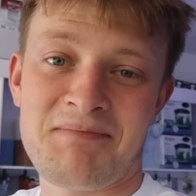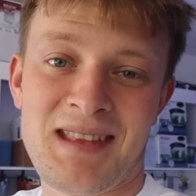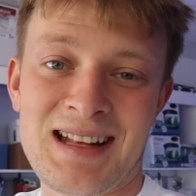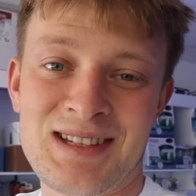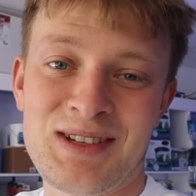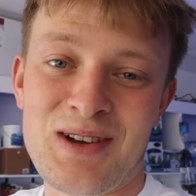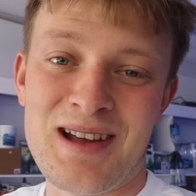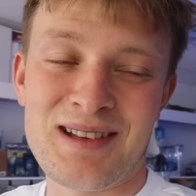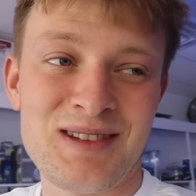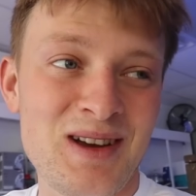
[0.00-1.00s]
Let's do
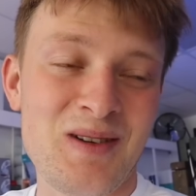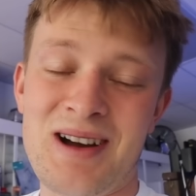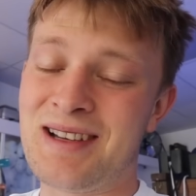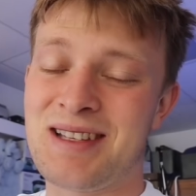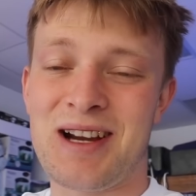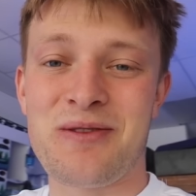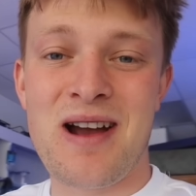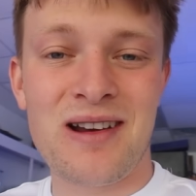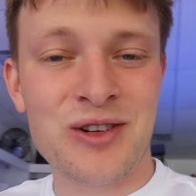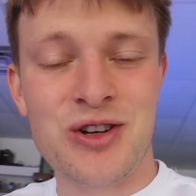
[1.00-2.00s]
it. So stick
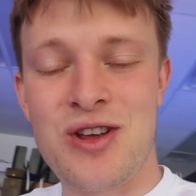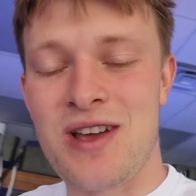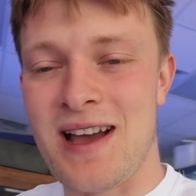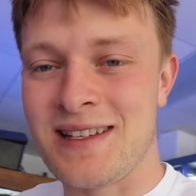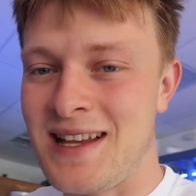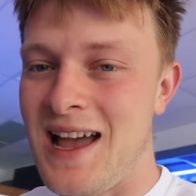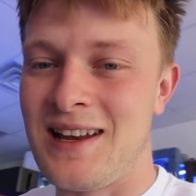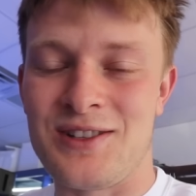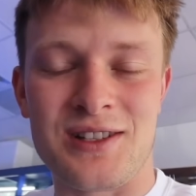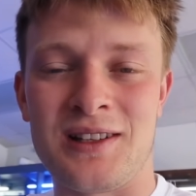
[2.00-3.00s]
around, I'll show you guys that
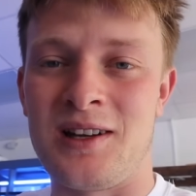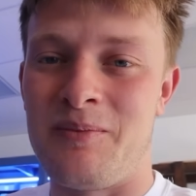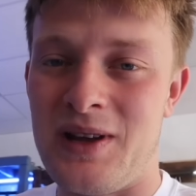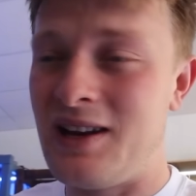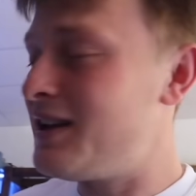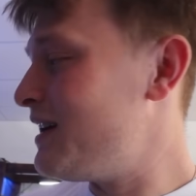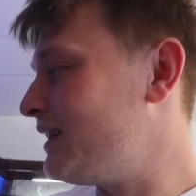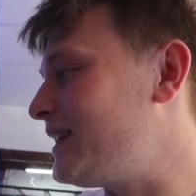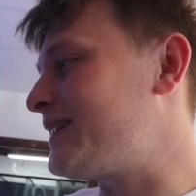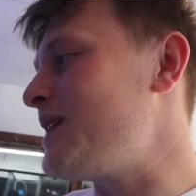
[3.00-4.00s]
in just a little bit.
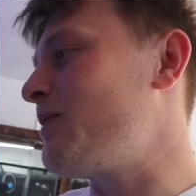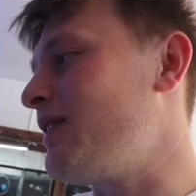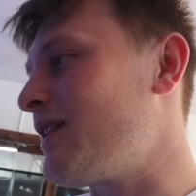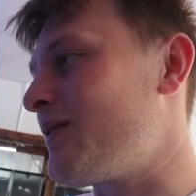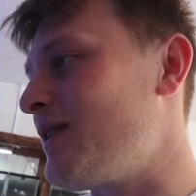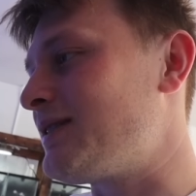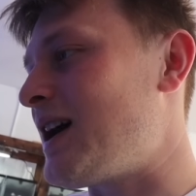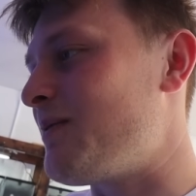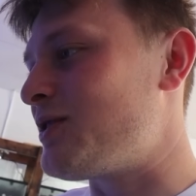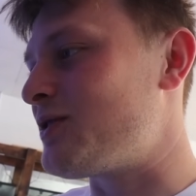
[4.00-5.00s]
Let's keep on looking around
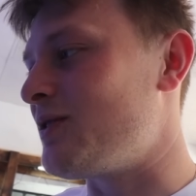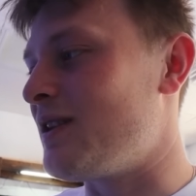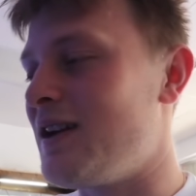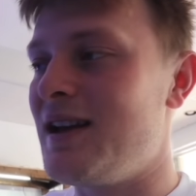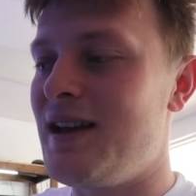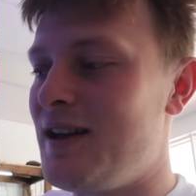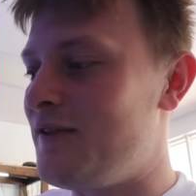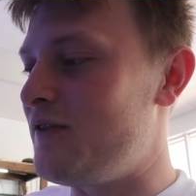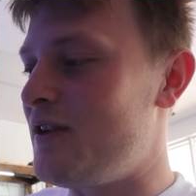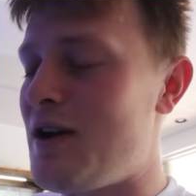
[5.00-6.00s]
Tommy's store,
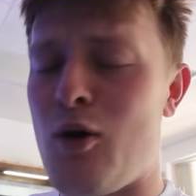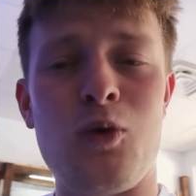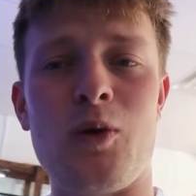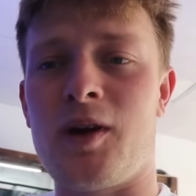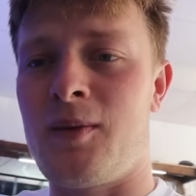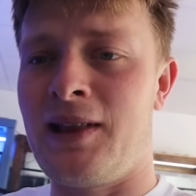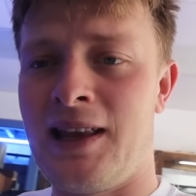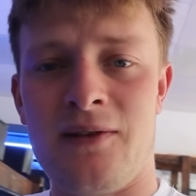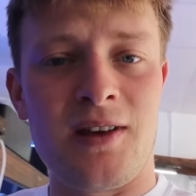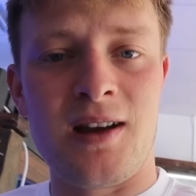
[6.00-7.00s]
figure out what we're gonna be
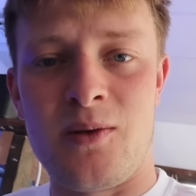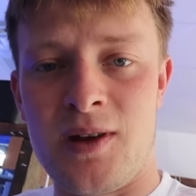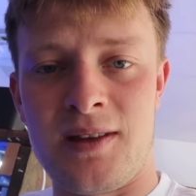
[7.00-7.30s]
leaving here with